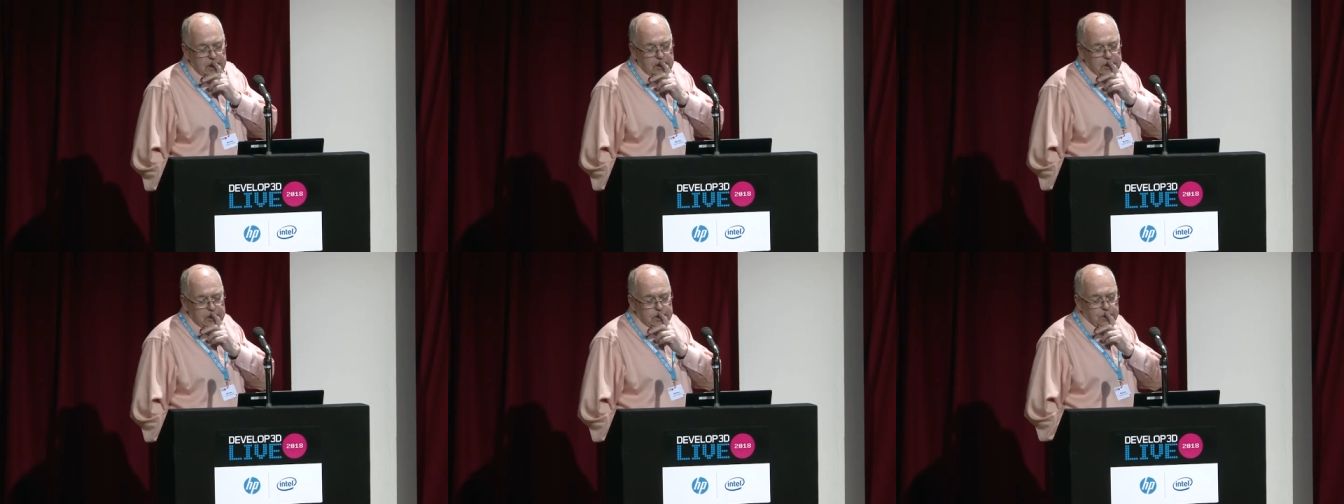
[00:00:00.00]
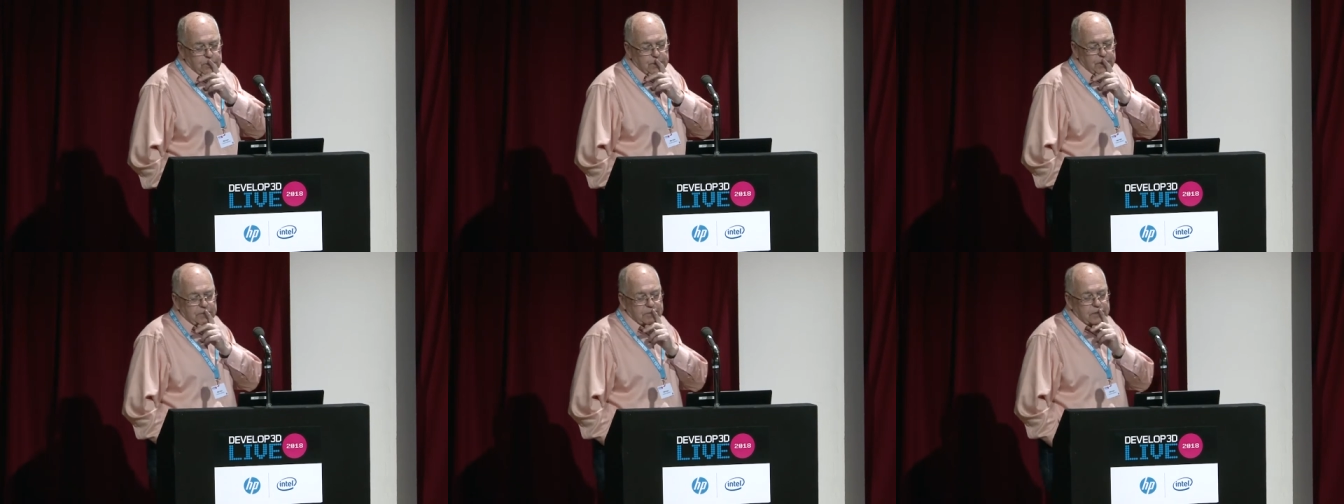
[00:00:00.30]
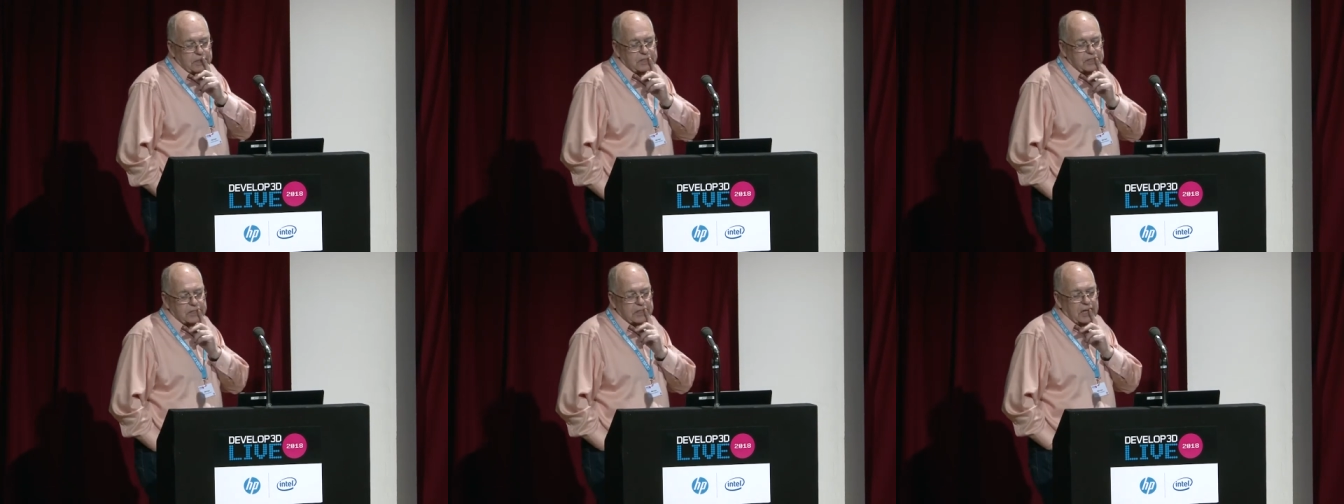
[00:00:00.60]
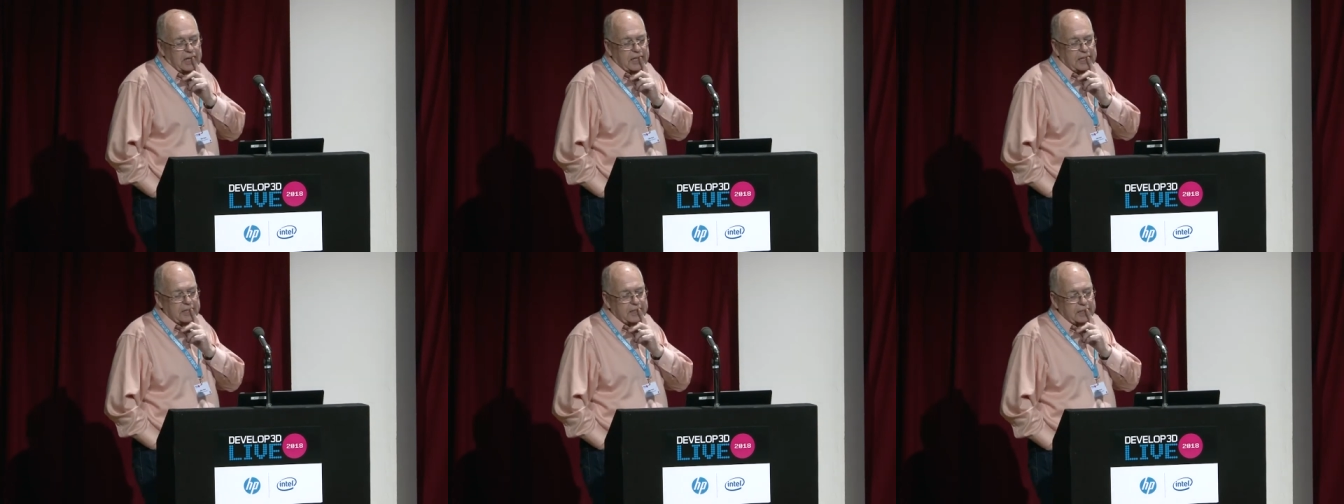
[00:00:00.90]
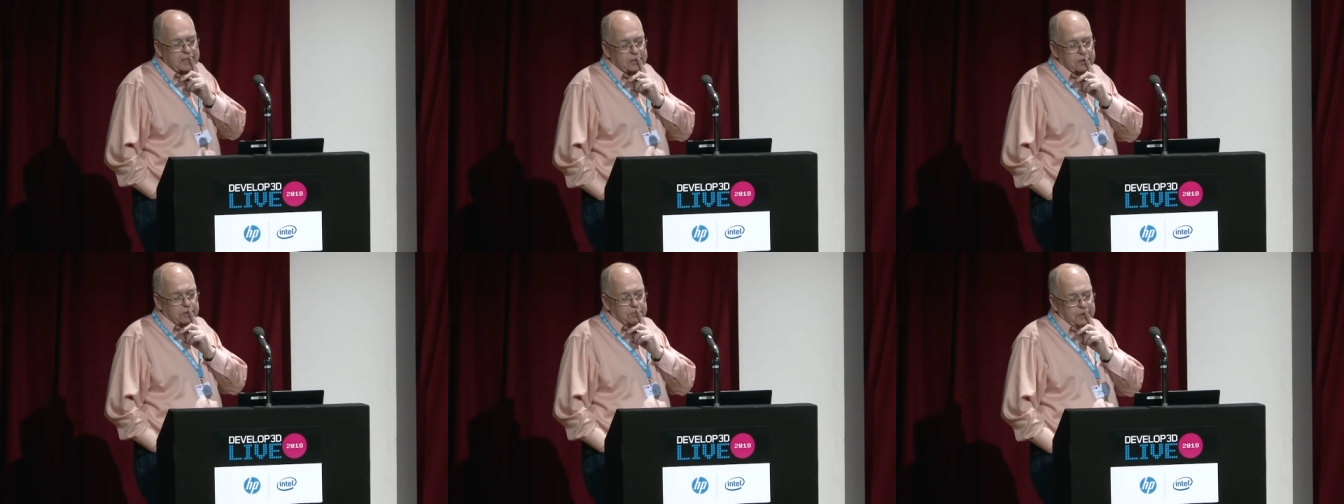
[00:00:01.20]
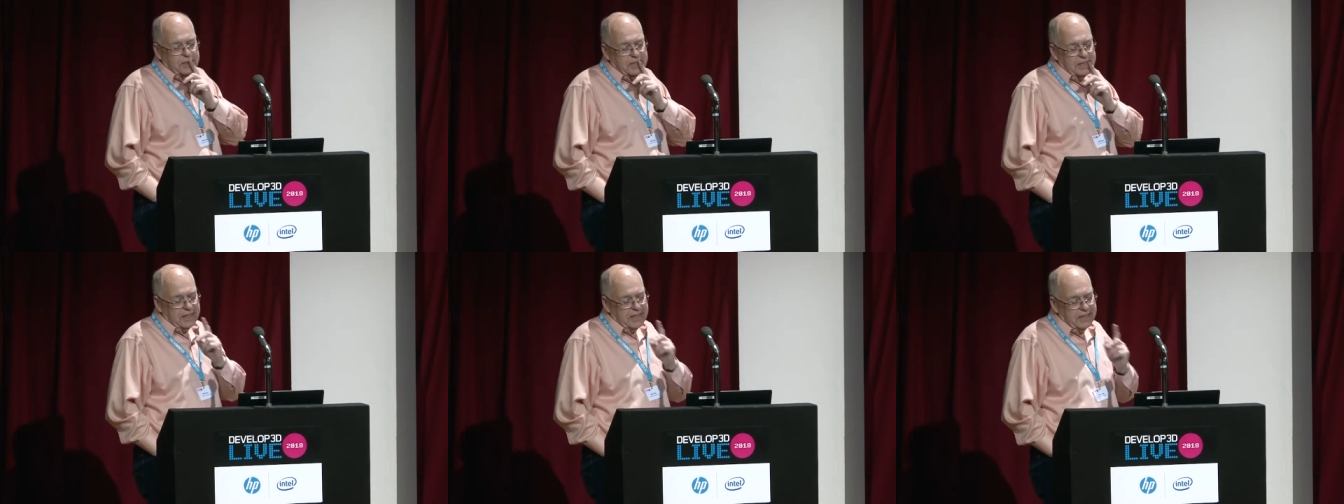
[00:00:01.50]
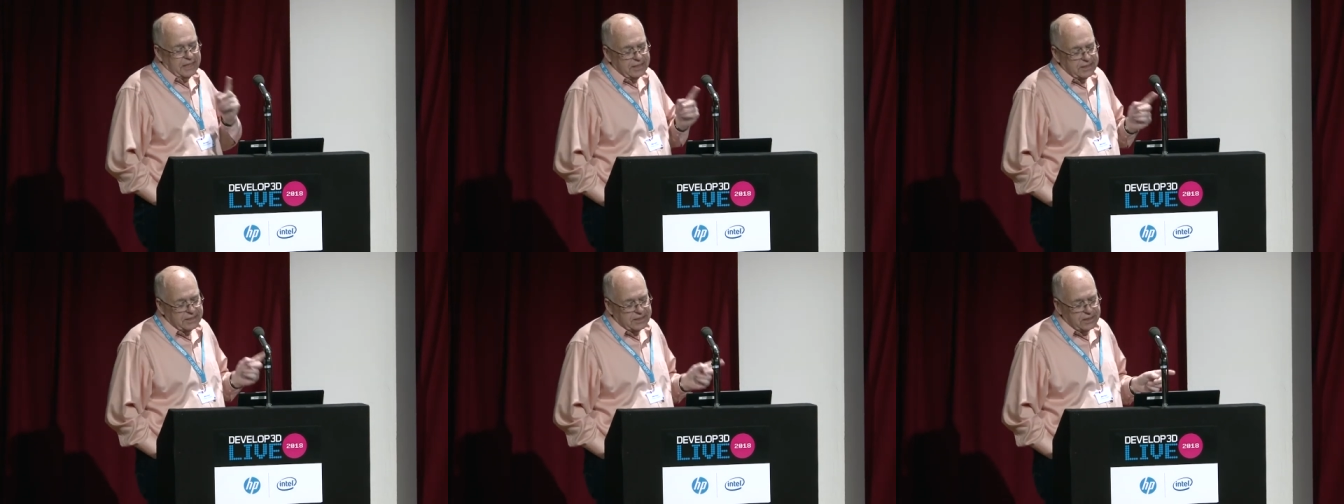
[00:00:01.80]
So we've designed it to be
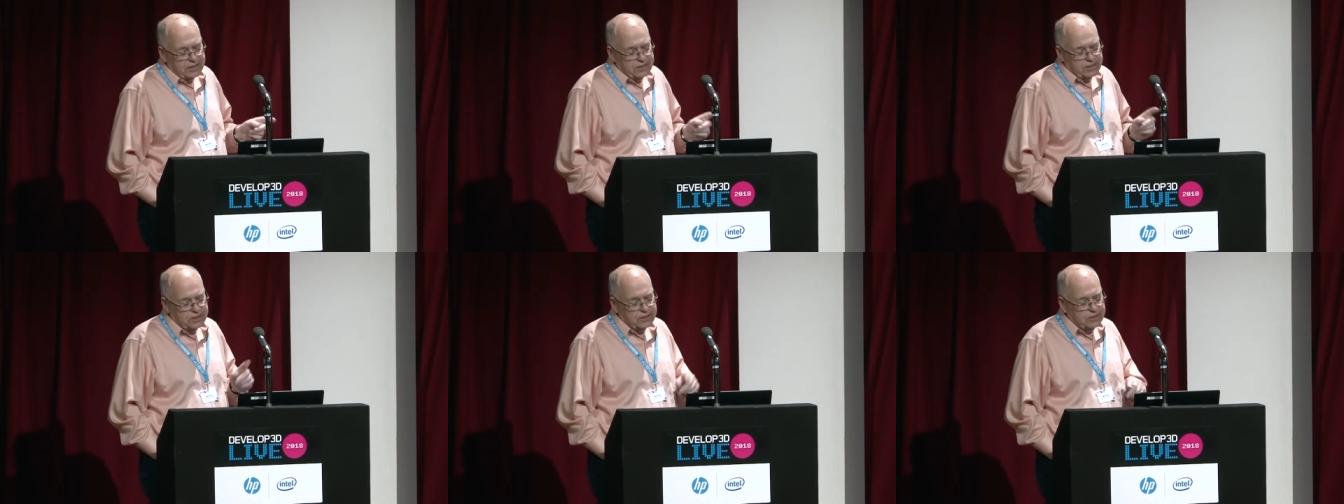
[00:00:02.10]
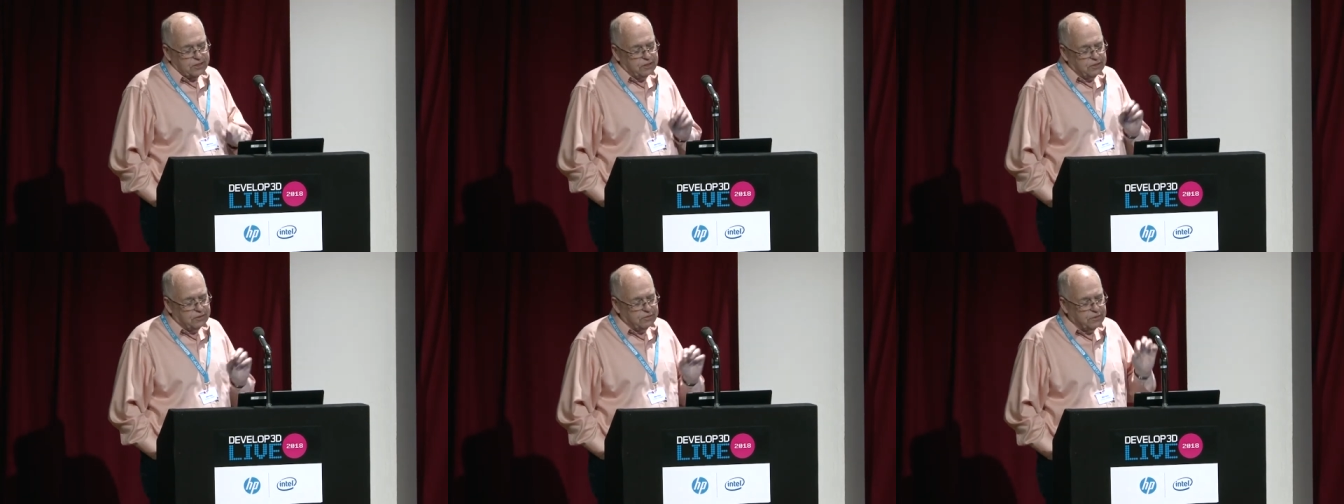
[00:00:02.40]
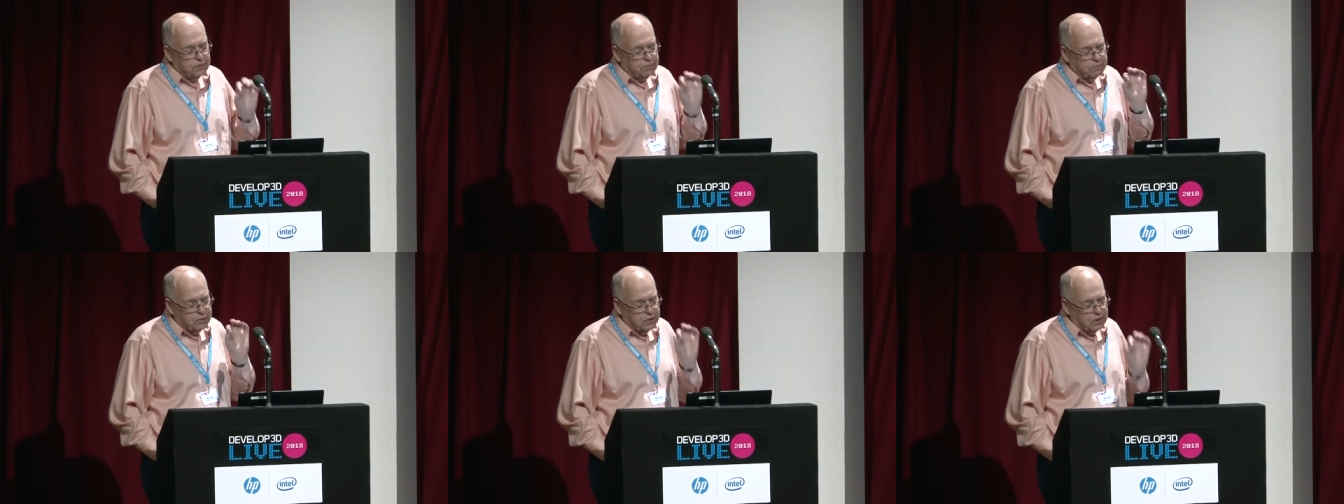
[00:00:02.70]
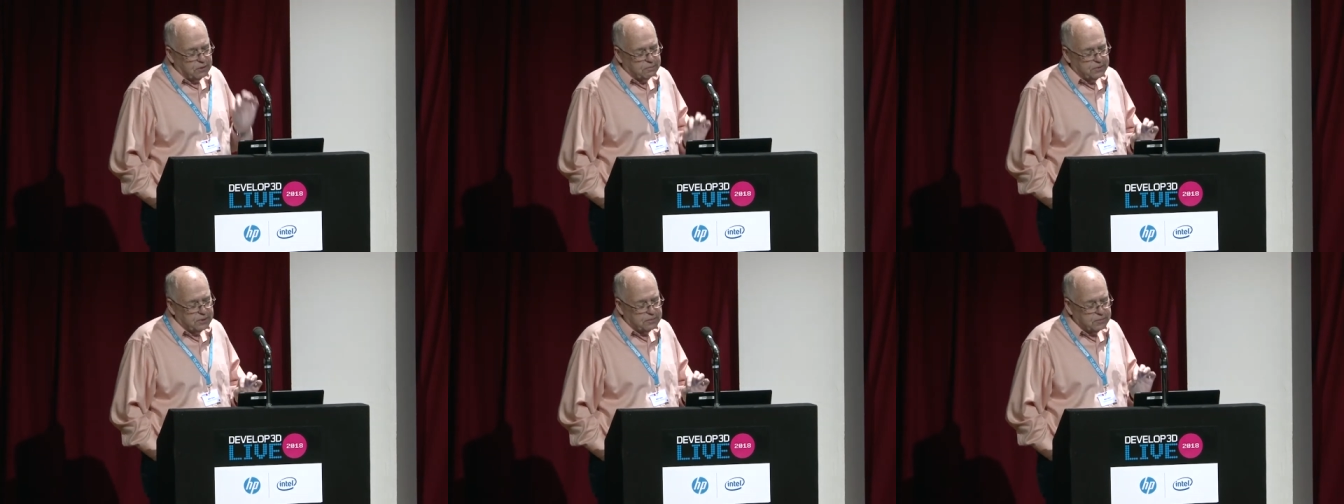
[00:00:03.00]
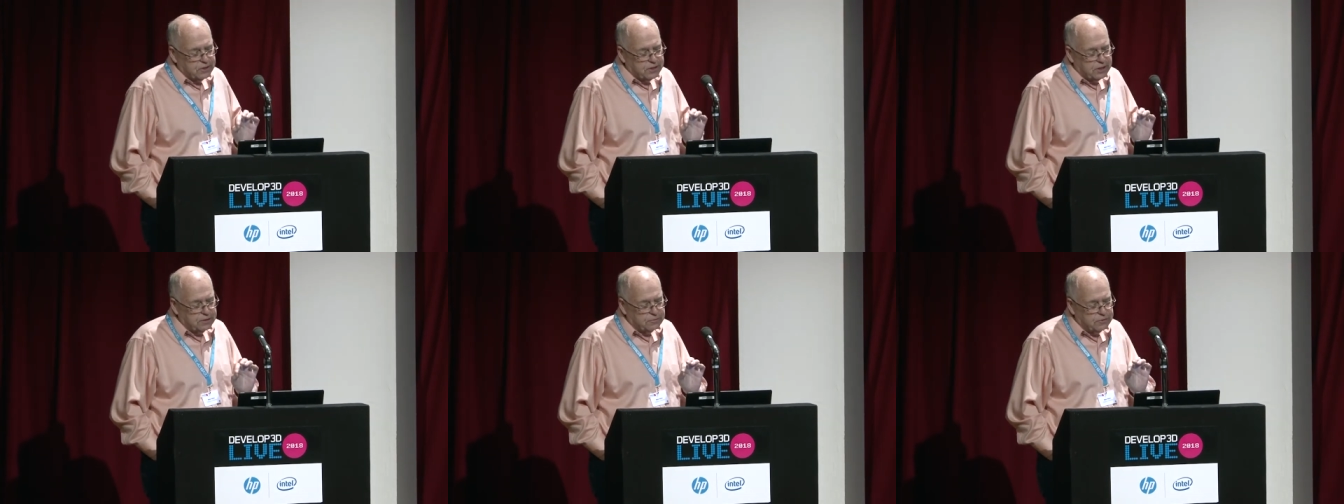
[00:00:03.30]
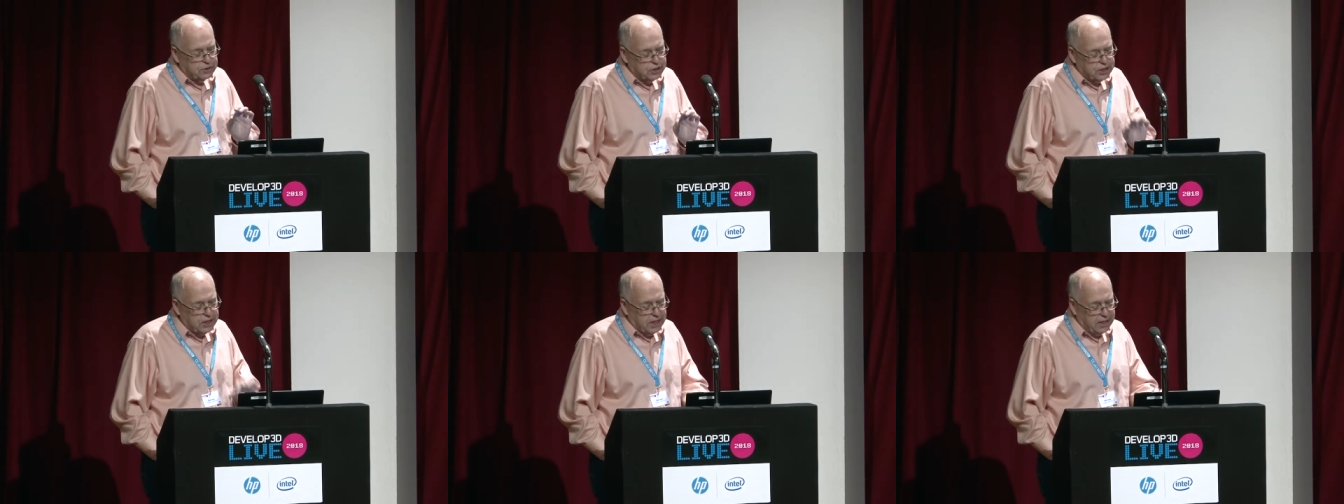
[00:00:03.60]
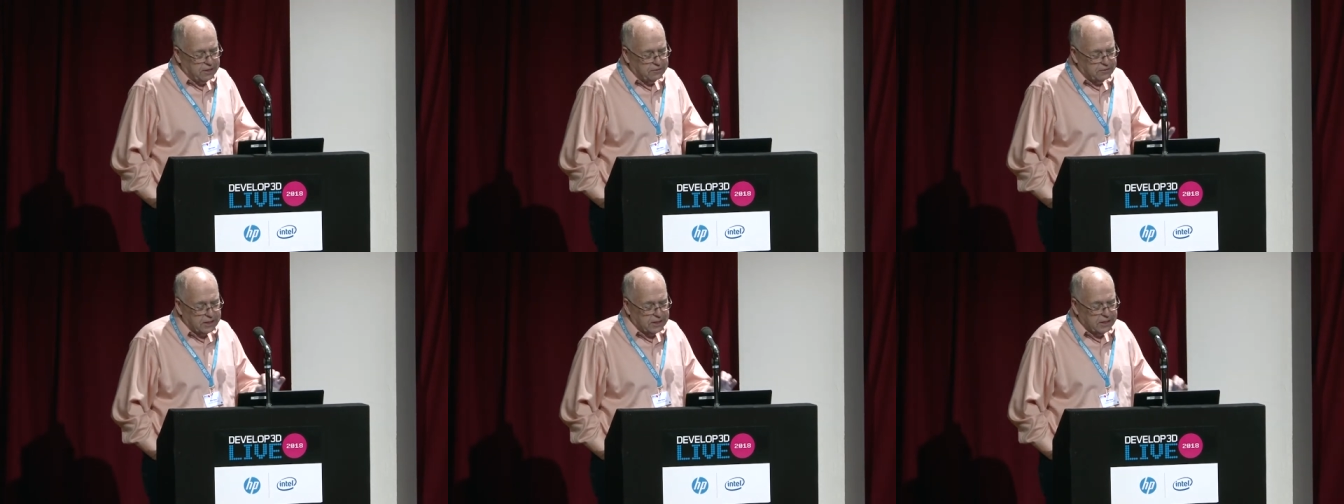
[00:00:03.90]
easier to solve the problems of
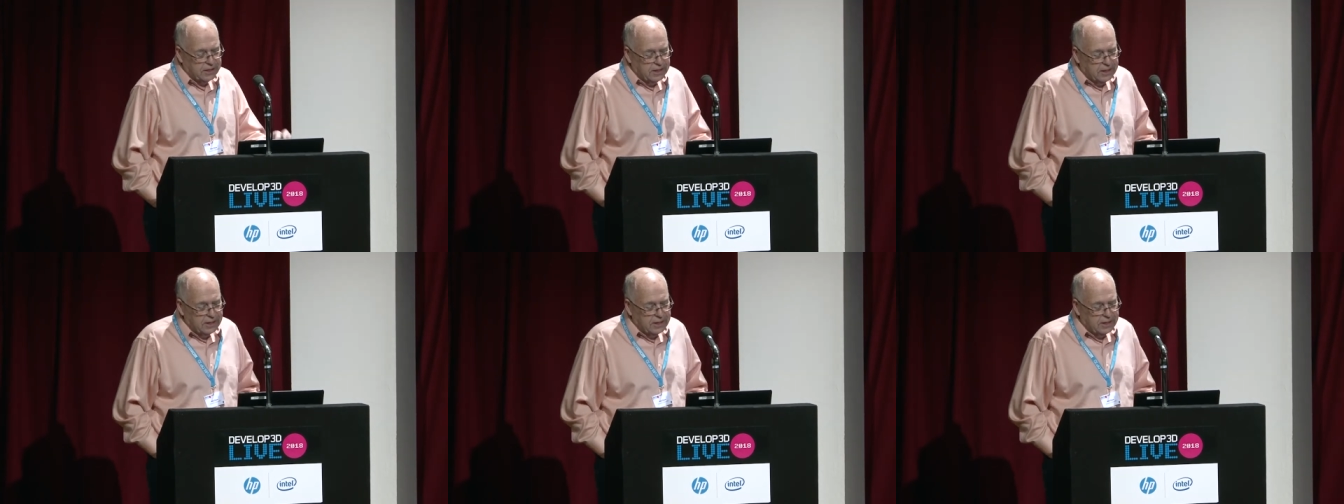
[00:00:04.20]
sharing.